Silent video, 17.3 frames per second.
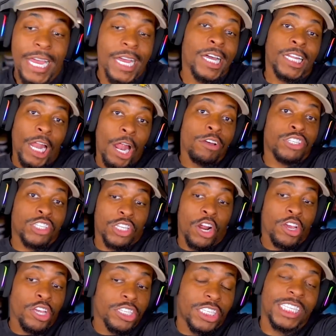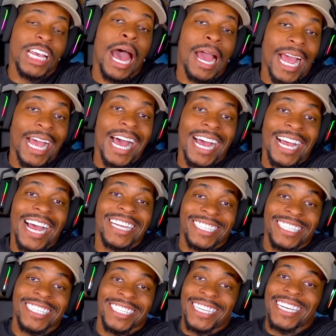getting closer, though. You see, I got, I got
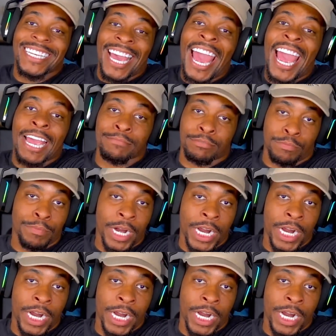16 games,